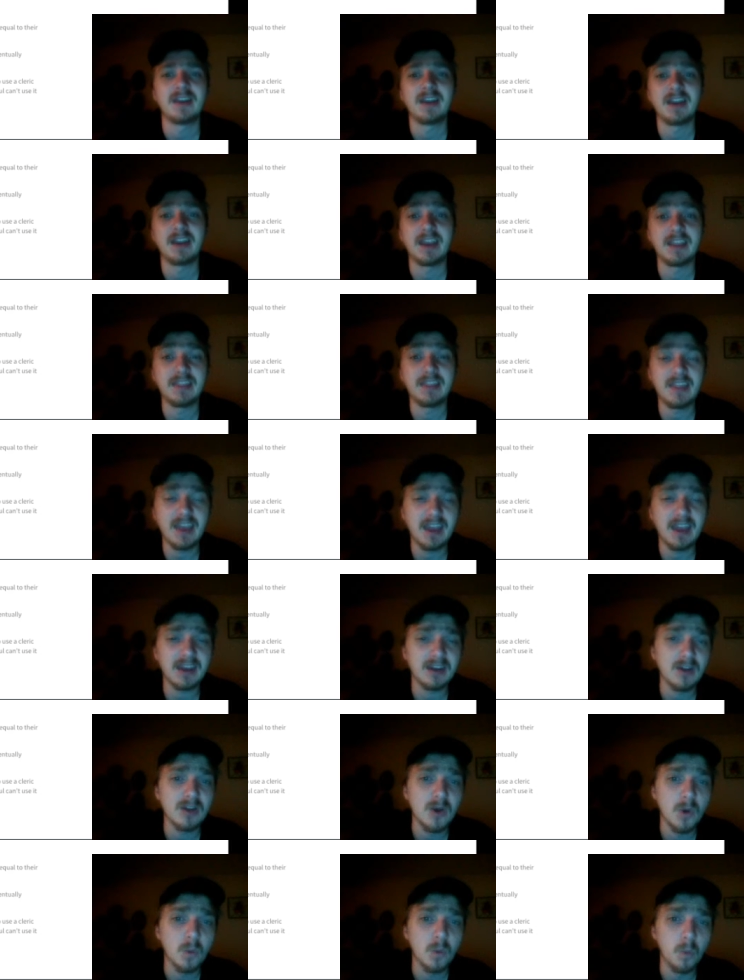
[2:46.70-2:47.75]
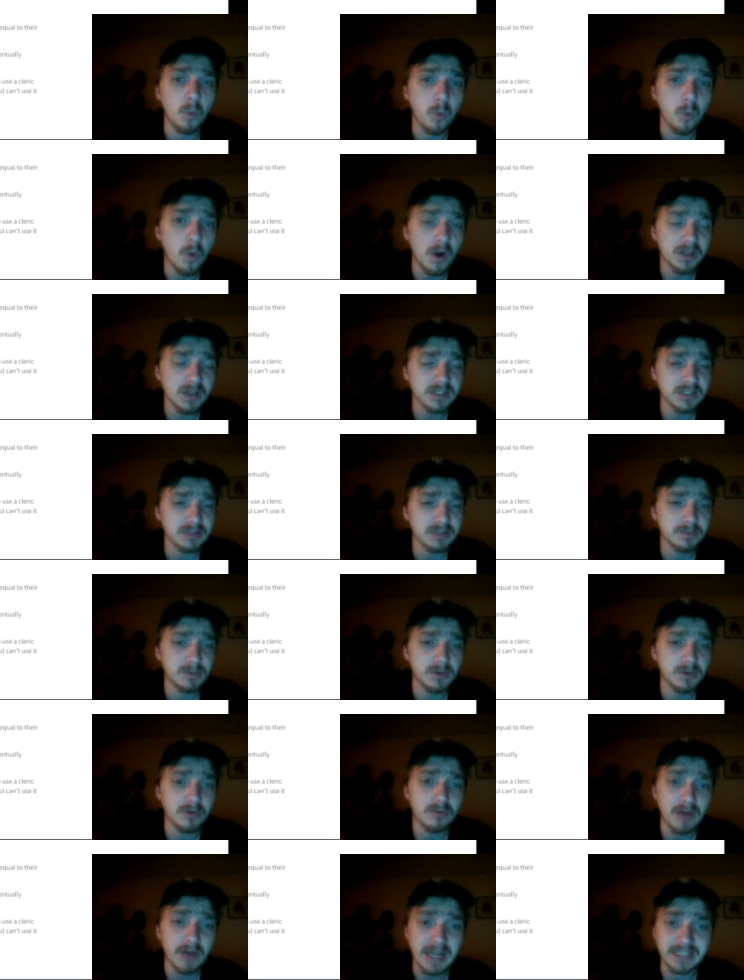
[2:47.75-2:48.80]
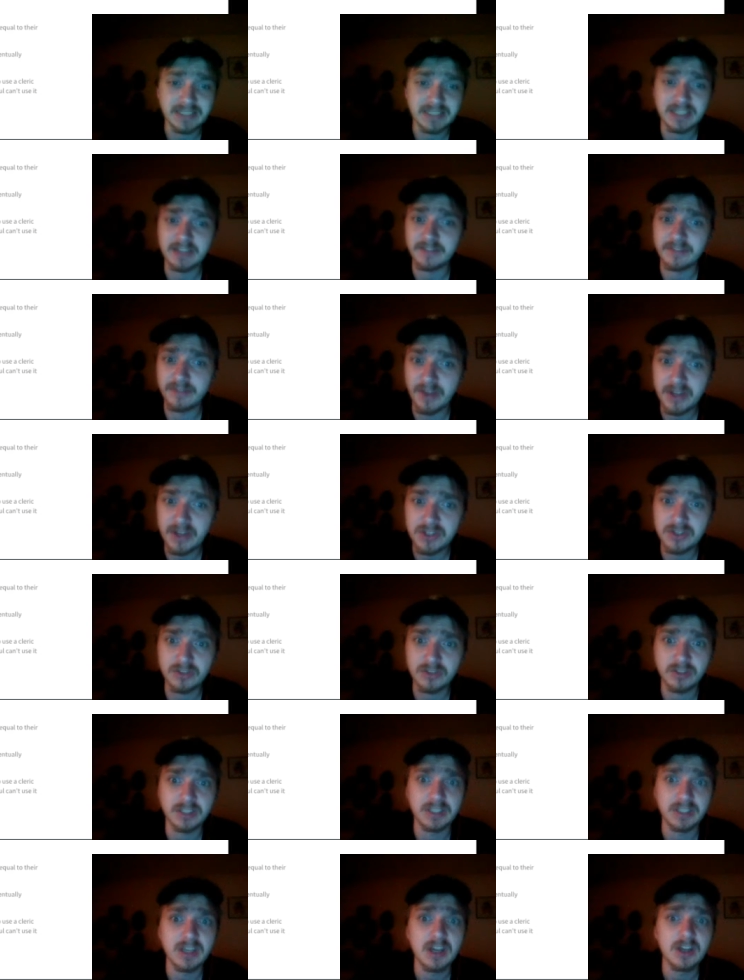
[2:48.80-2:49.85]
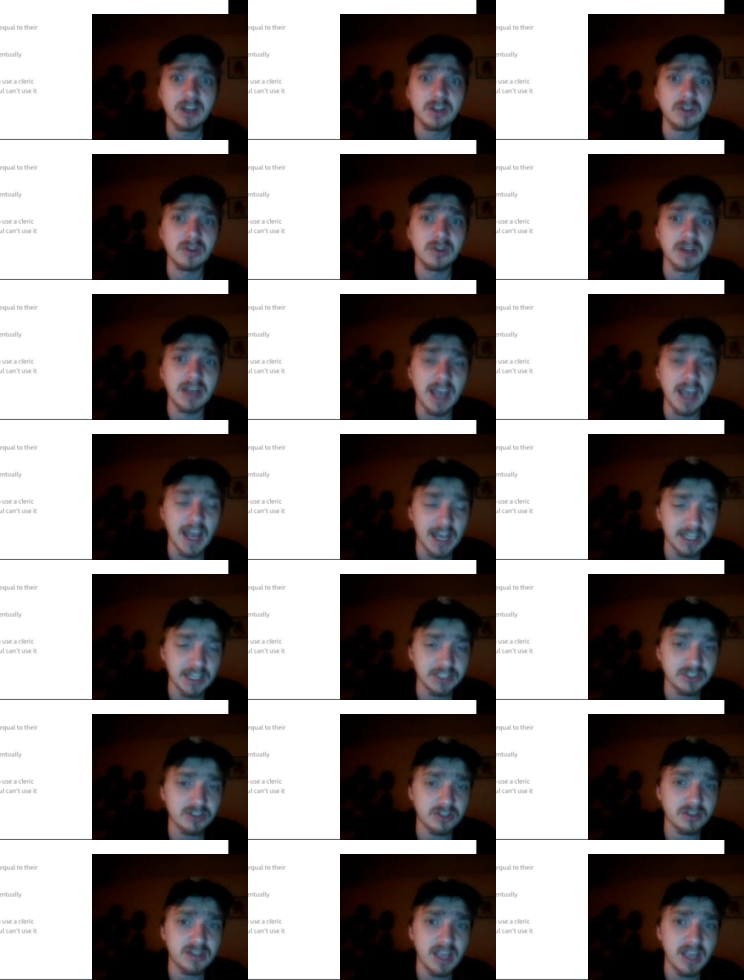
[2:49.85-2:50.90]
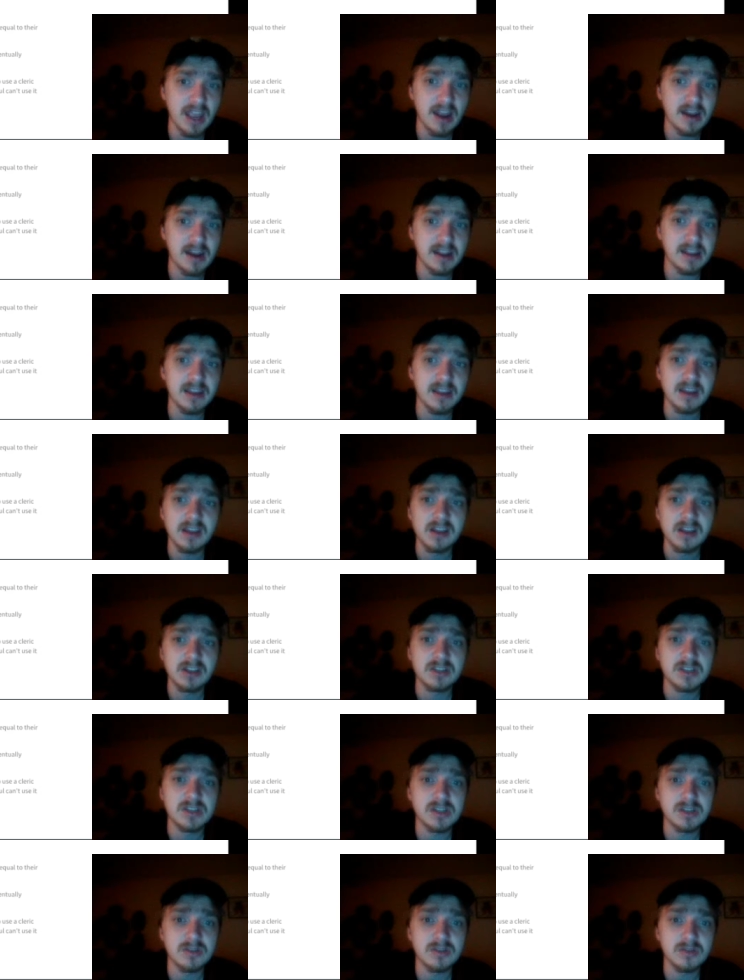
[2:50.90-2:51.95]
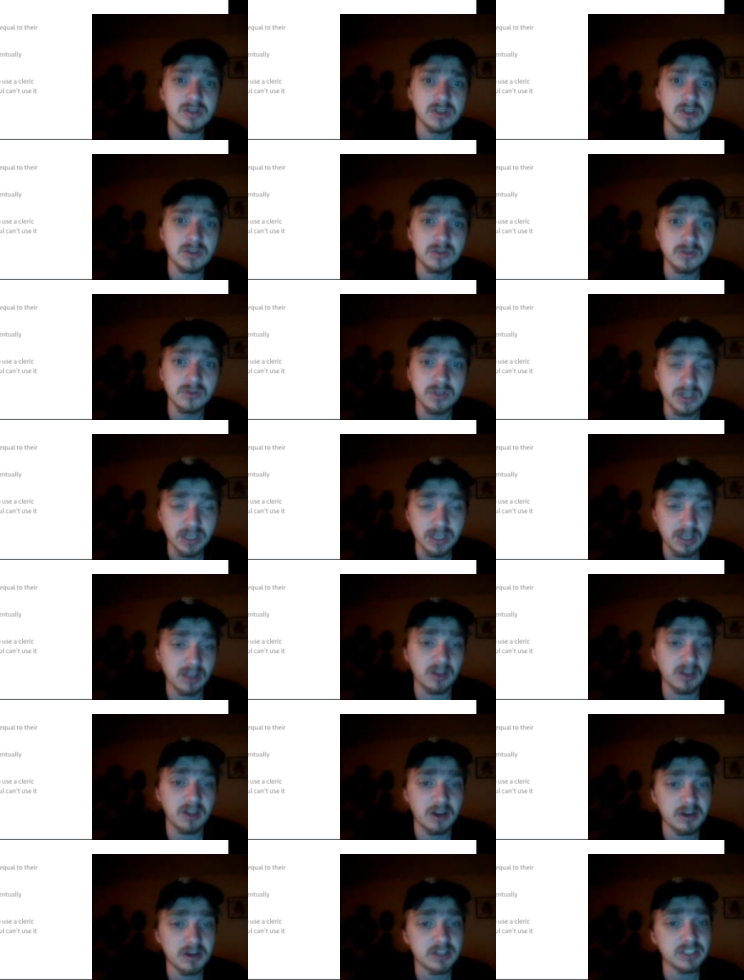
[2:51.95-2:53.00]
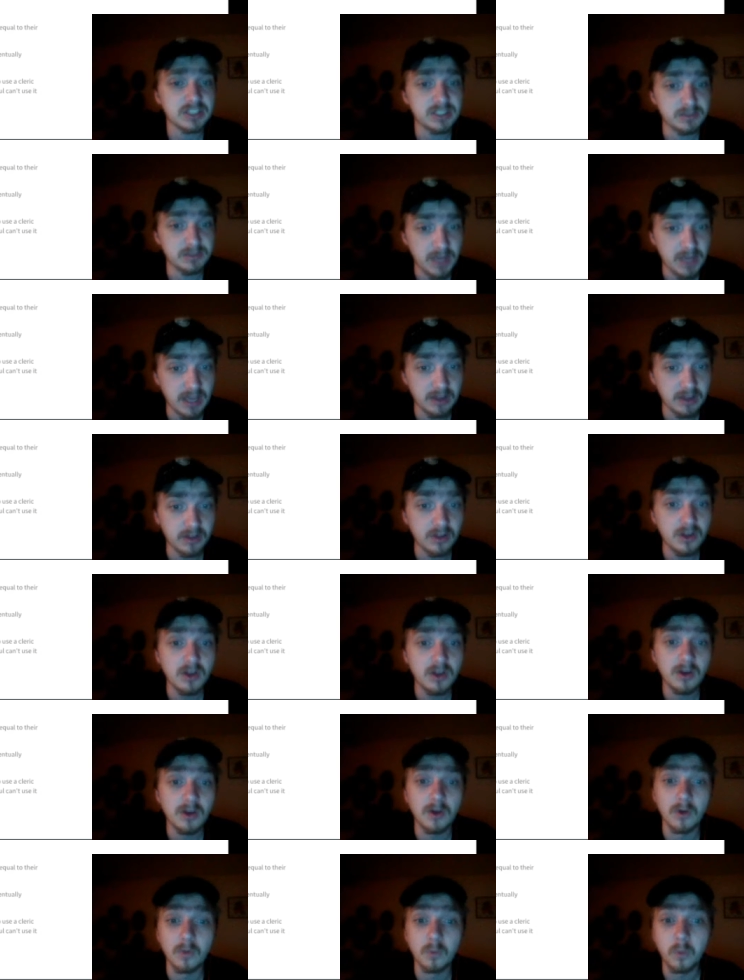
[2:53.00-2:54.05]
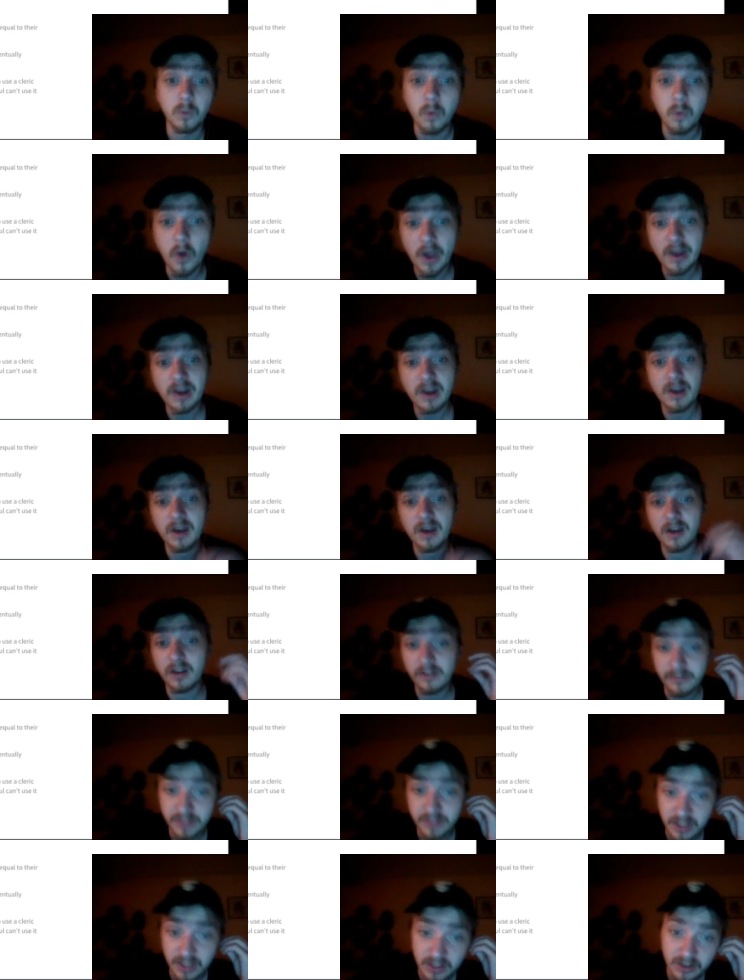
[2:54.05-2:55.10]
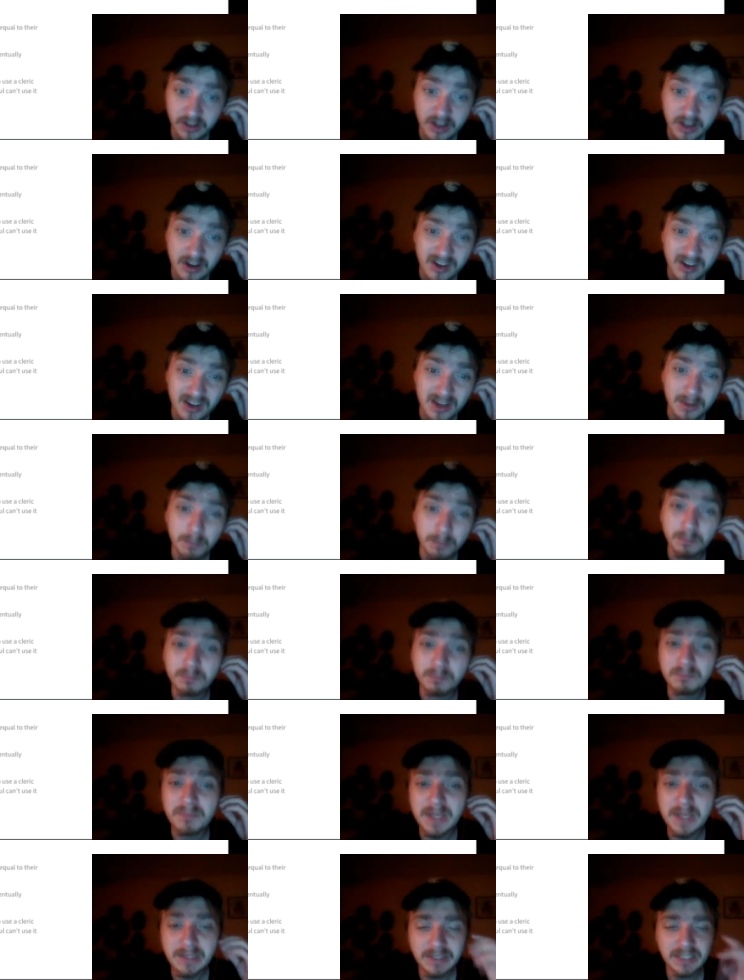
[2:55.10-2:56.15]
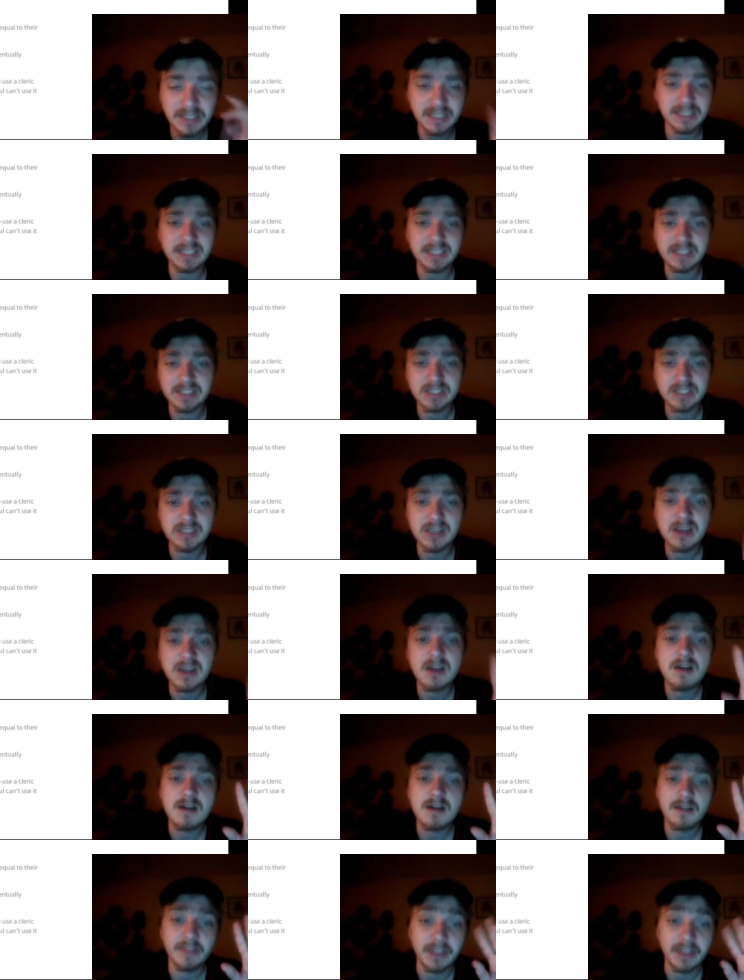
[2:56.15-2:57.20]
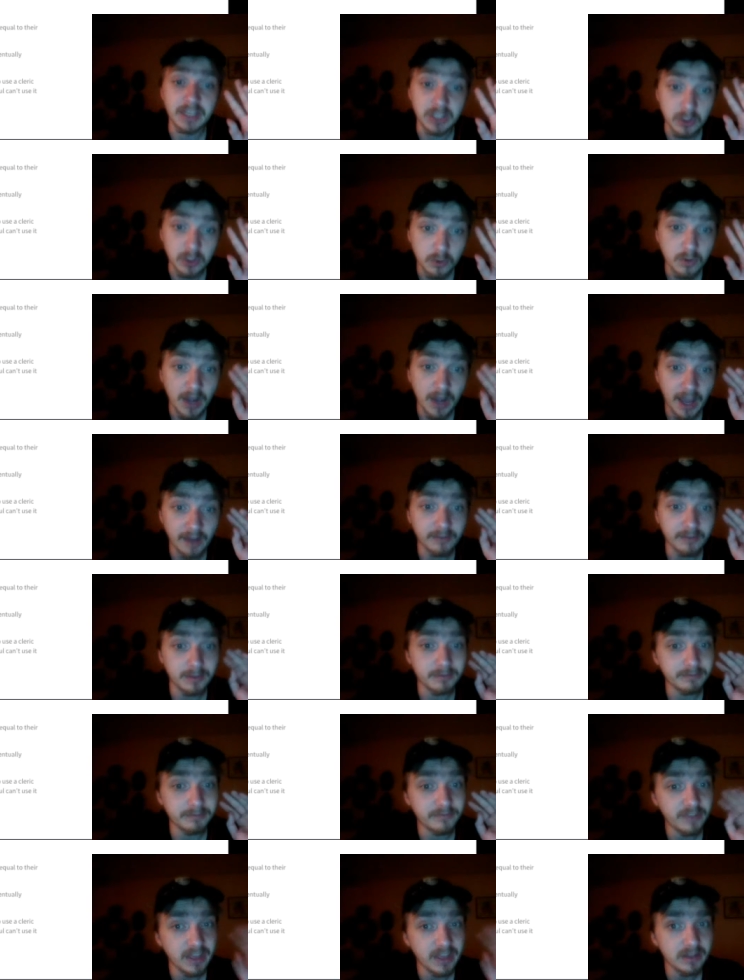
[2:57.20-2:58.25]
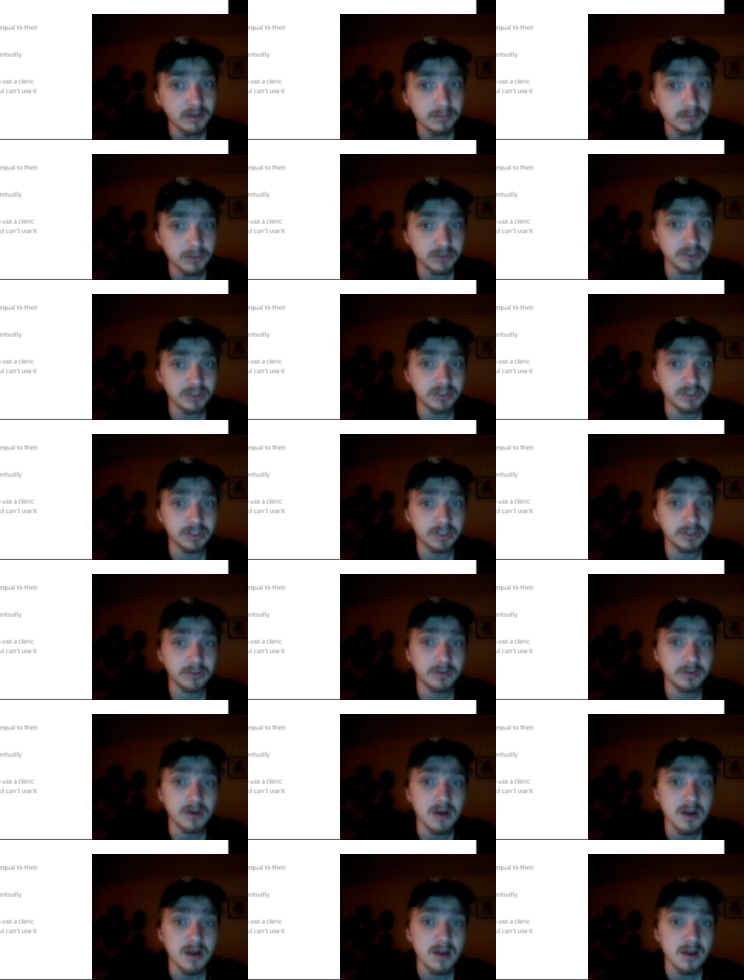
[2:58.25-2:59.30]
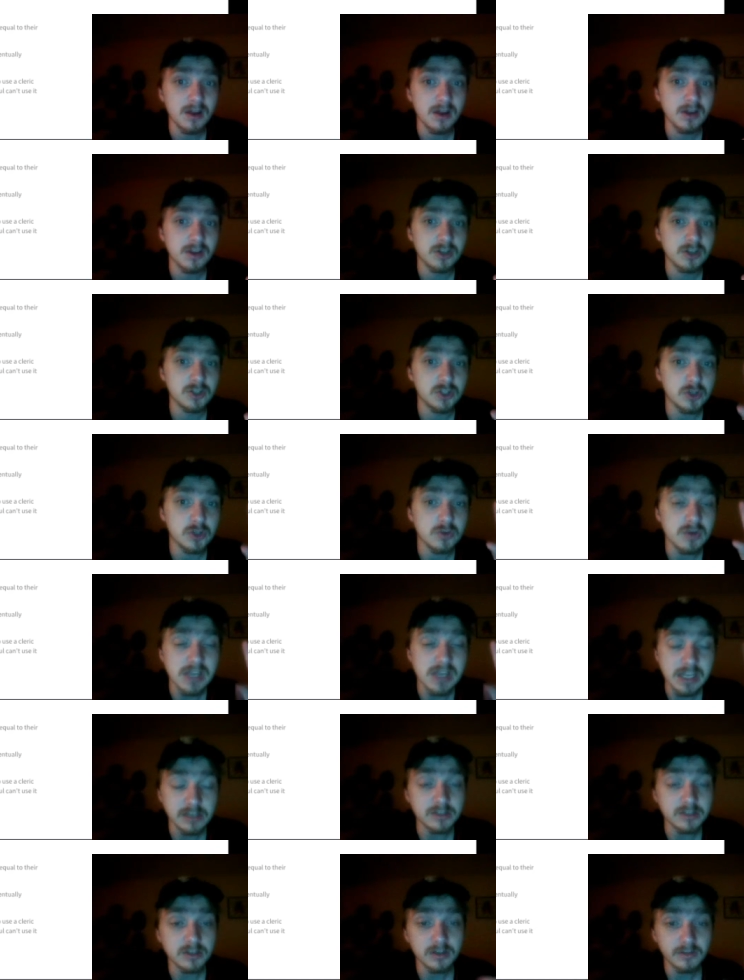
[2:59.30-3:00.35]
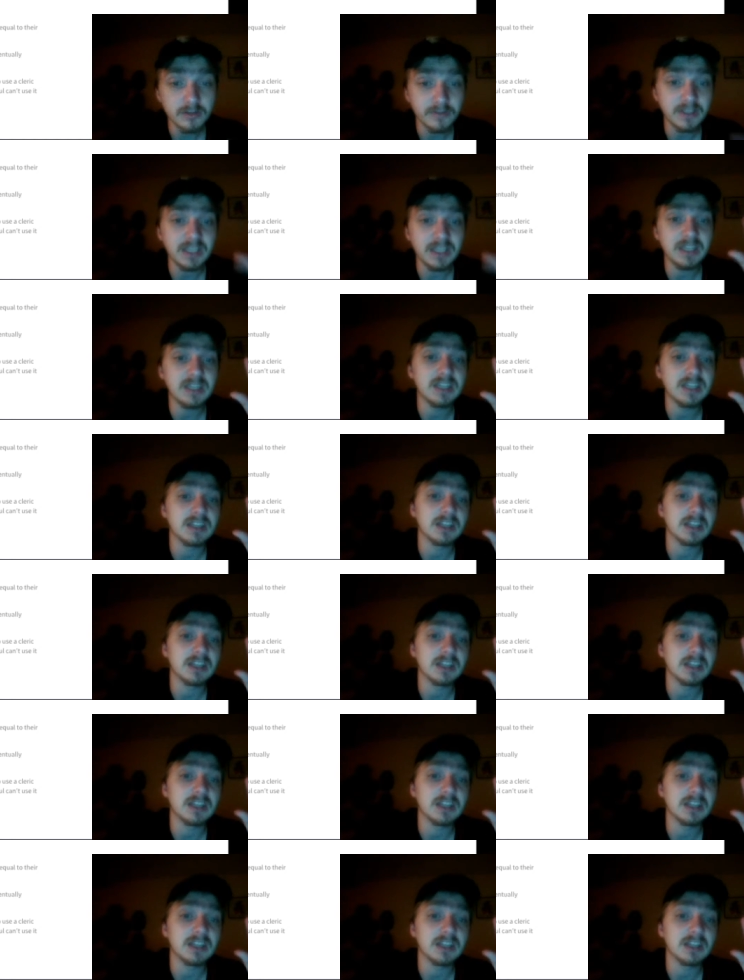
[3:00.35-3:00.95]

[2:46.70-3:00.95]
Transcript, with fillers: And then, once per rest, eventually, you can ask your deity to use a cleric spell or one of the cleric abilities abilities that you have available to you to intervene in the